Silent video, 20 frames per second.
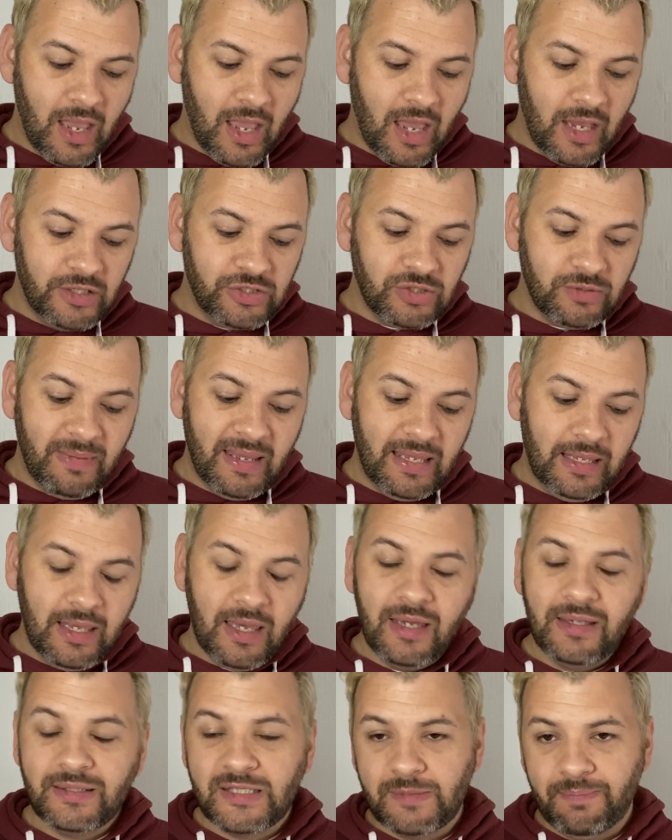
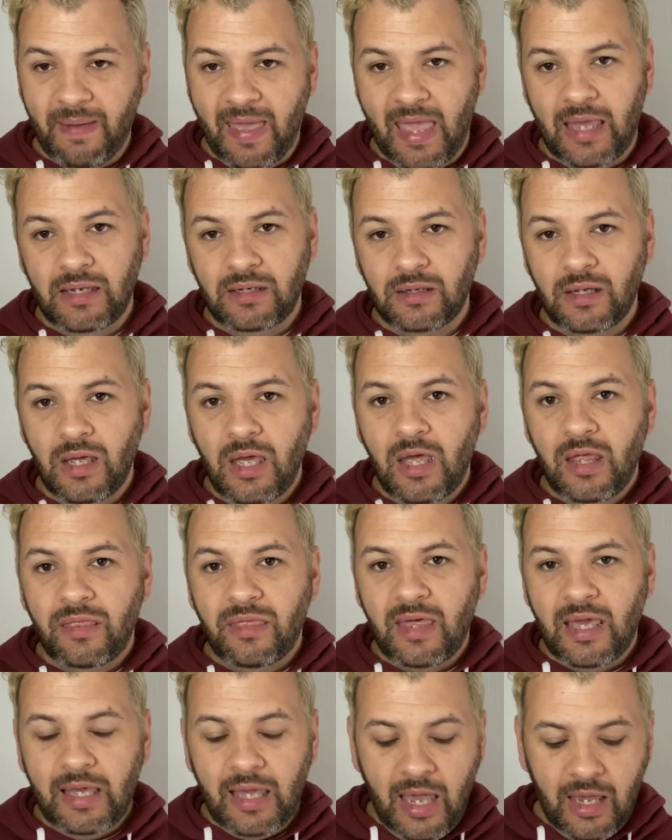Jamaica, Spain.
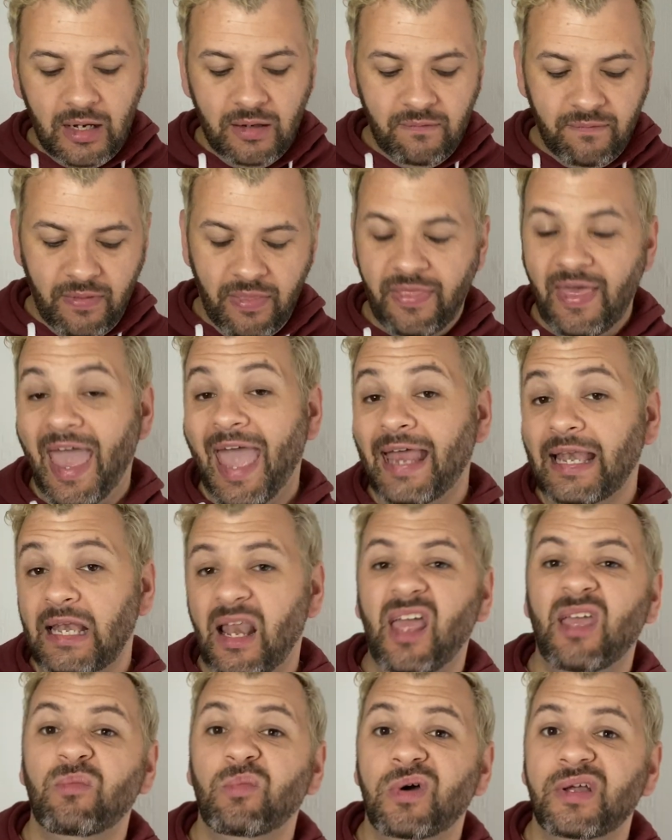They're kind of the
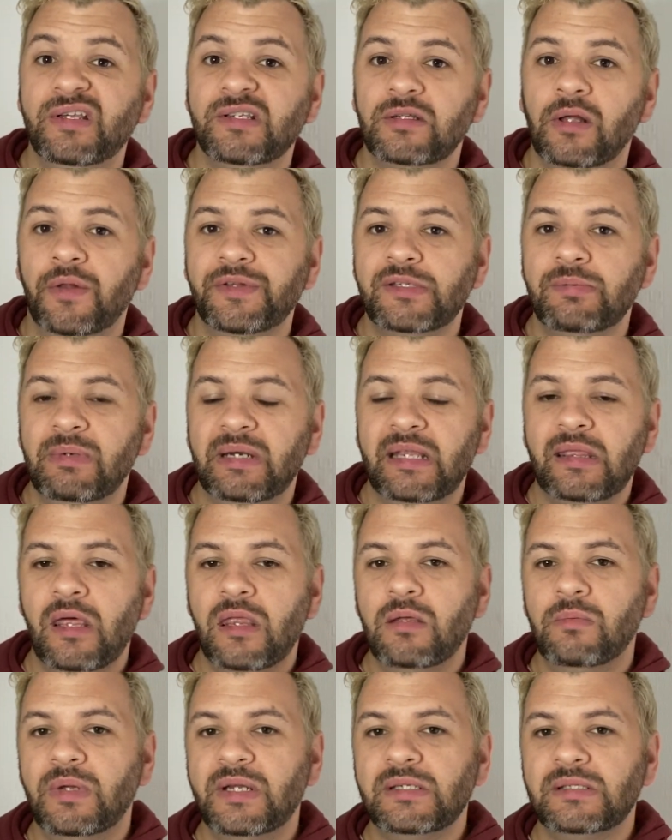headline ones ultimately.
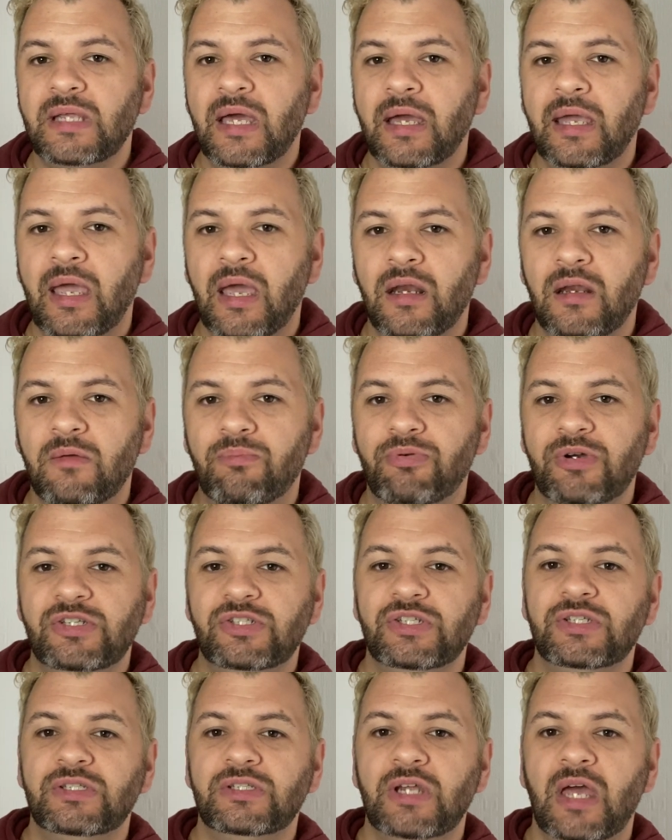They're the ones that kind of
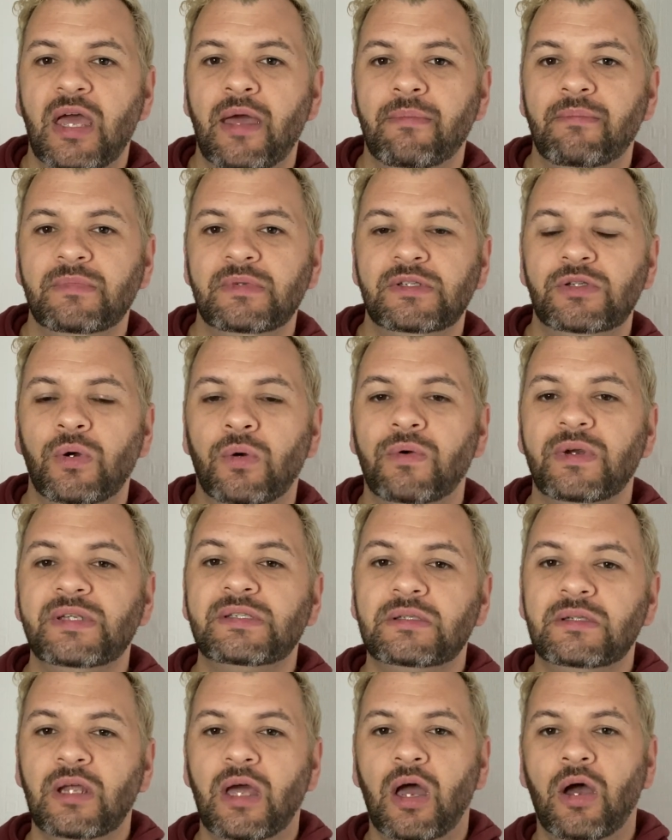British
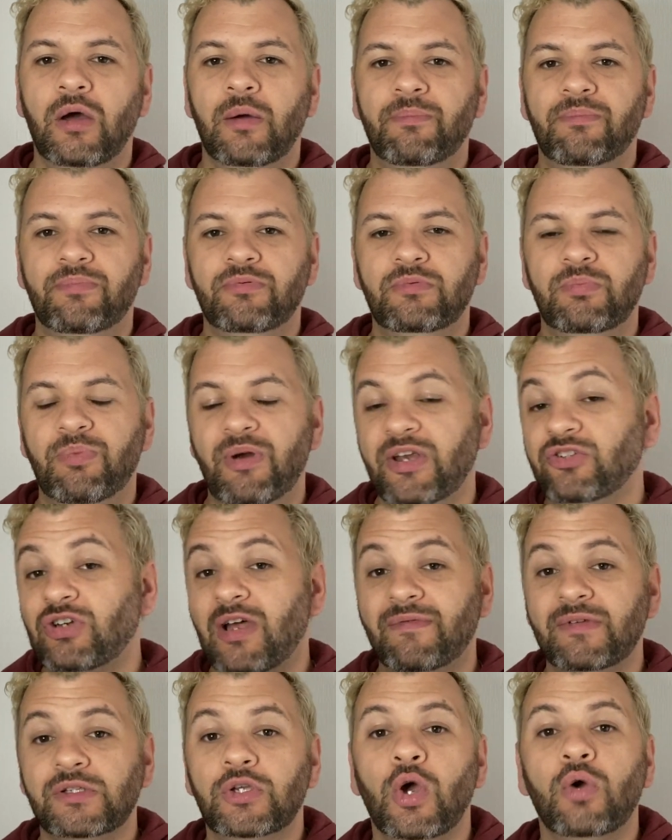tourists, British
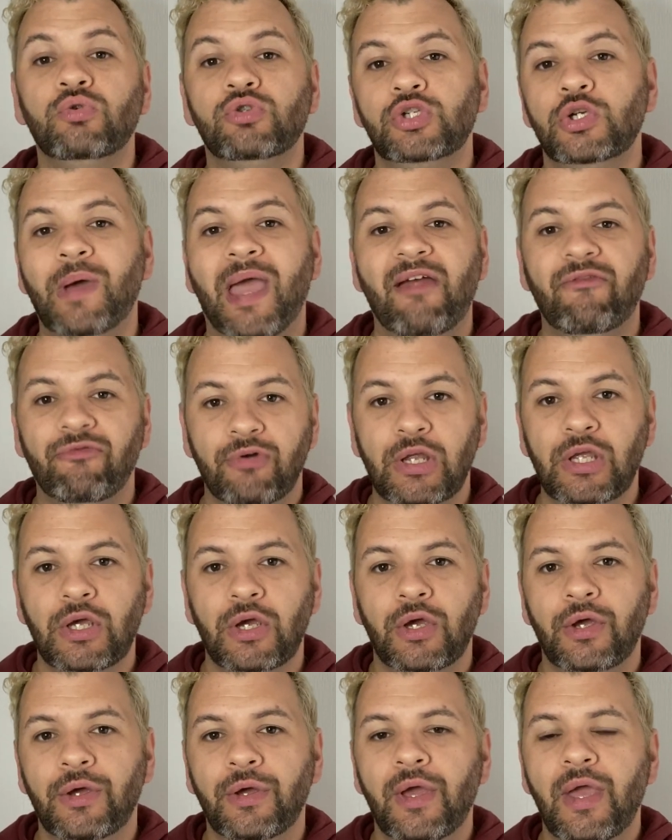travellers go to every
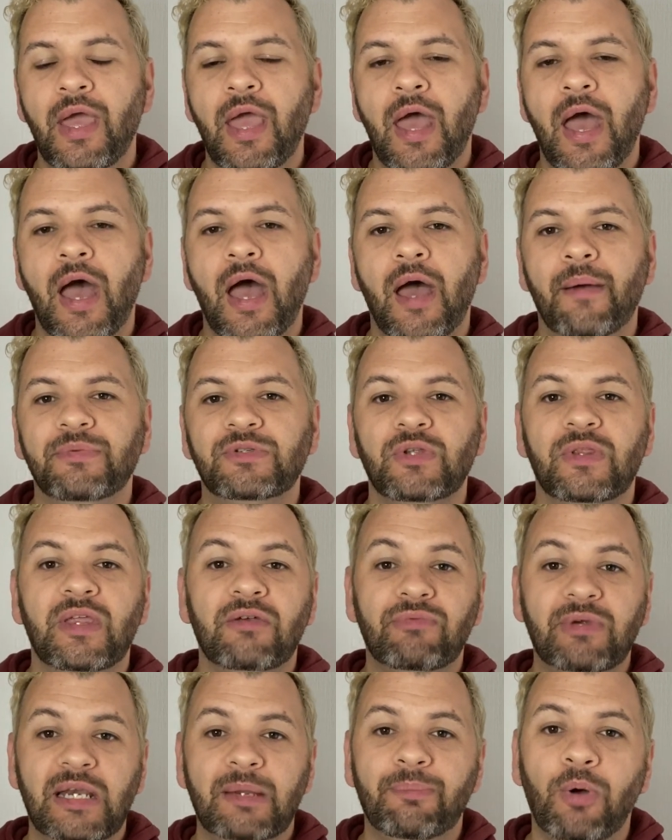year. So
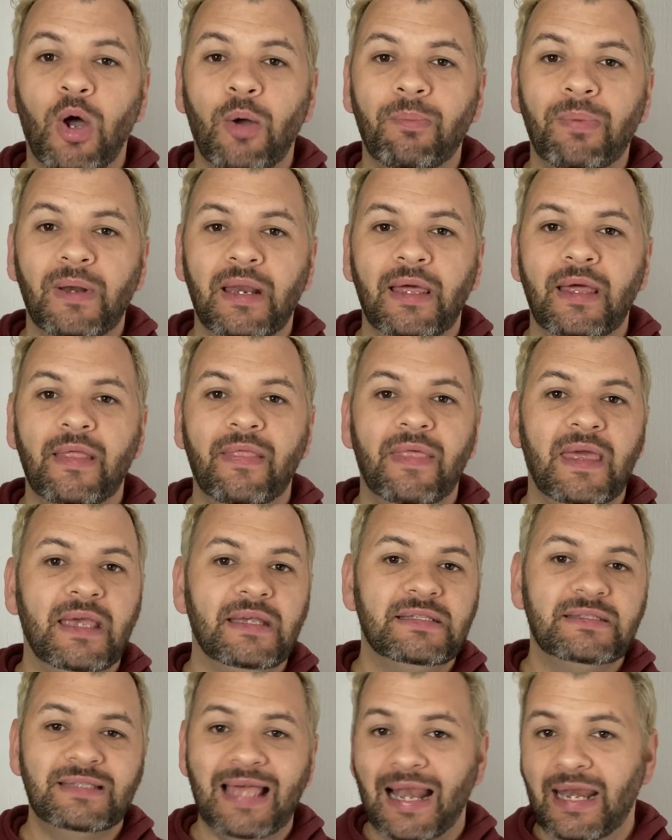they're really popular popular.
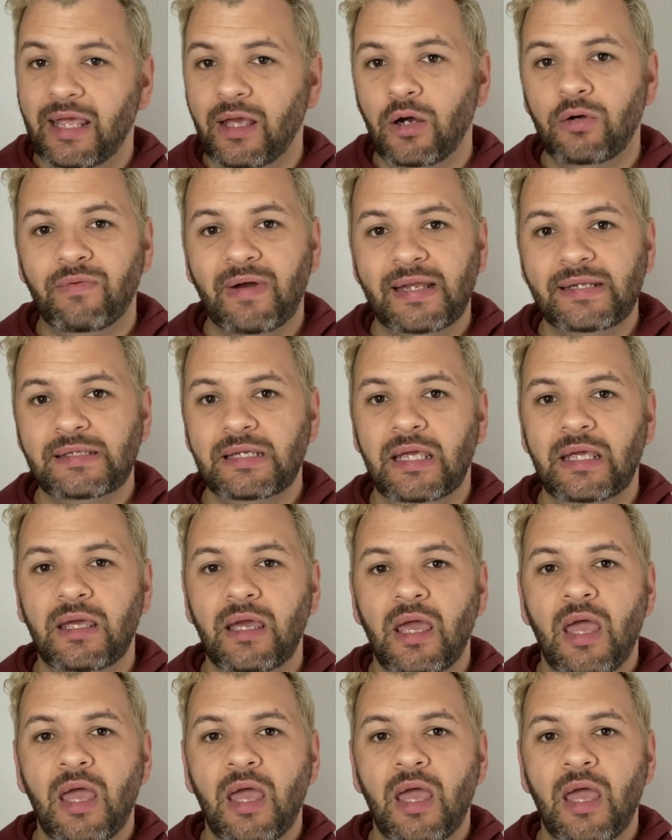They're selling already.